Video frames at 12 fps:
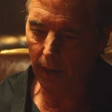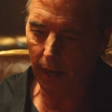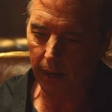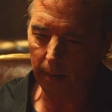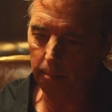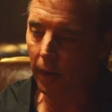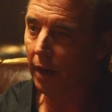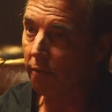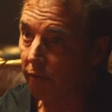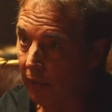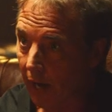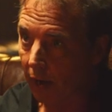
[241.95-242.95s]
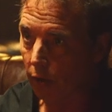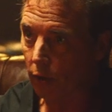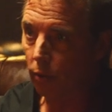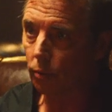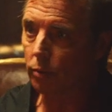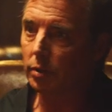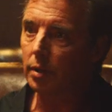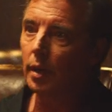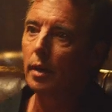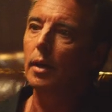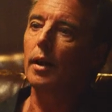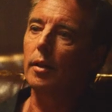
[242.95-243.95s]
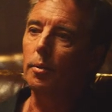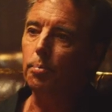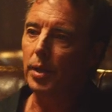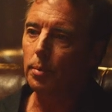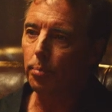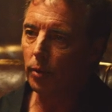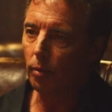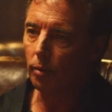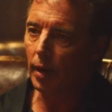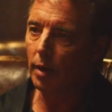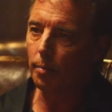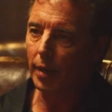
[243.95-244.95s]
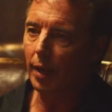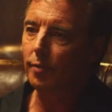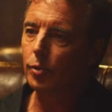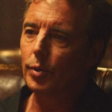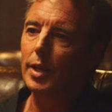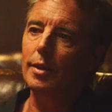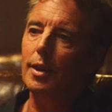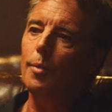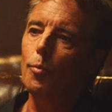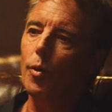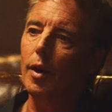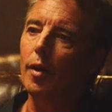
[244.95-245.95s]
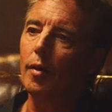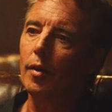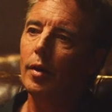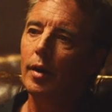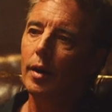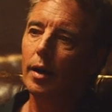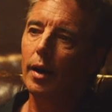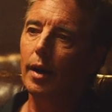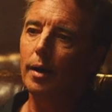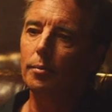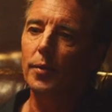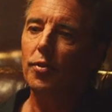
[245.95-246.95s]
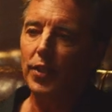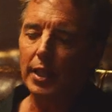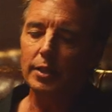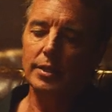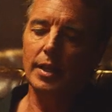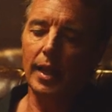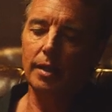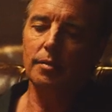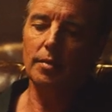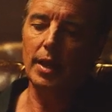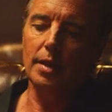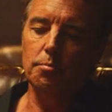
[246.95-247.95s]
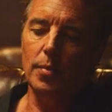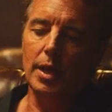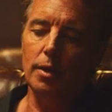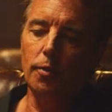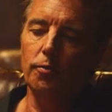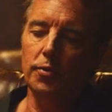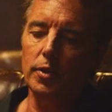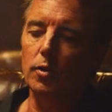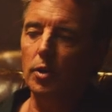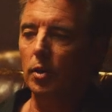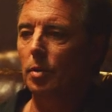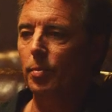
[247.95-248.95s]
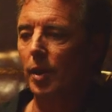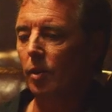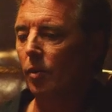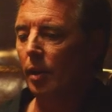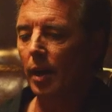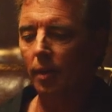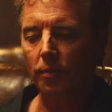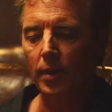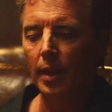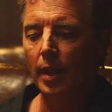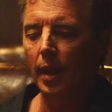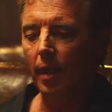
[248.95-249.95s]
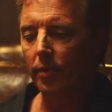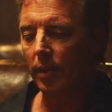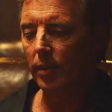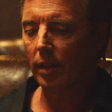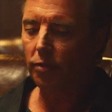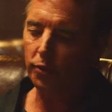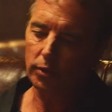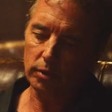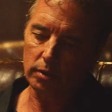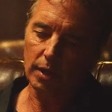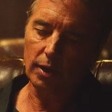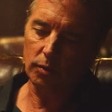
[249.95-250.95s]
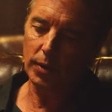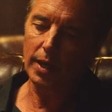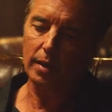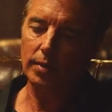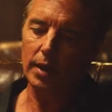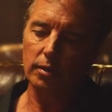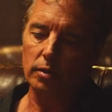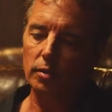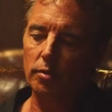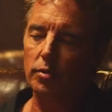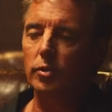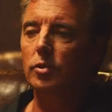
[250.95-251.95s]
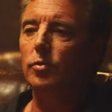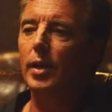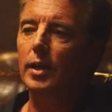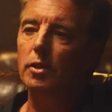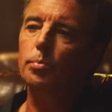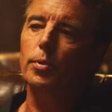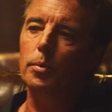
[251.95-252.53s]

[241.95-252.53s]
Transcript: my my values, uh, the people around me. I've treated them well. Um, things that that make you feel good about your life. And then that third ingredient, that third third strand, is